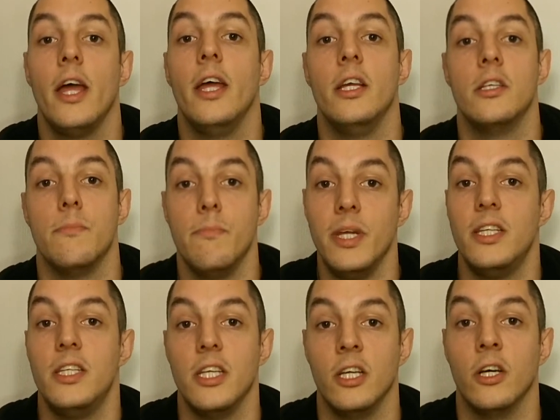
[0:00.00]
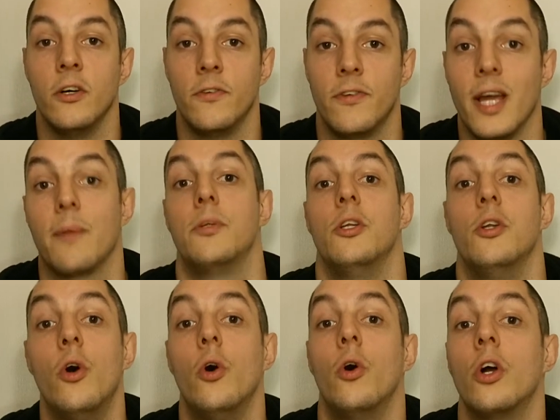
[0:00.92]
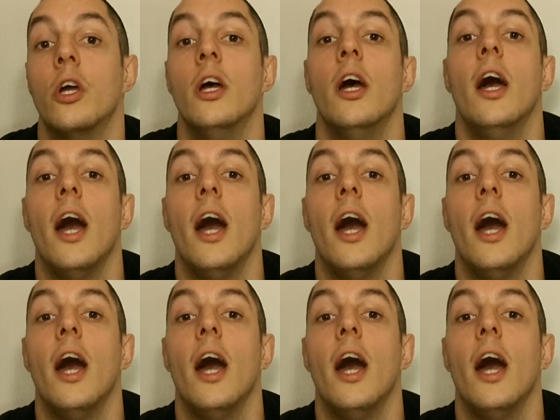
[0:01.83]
his meeting of Captain Hook,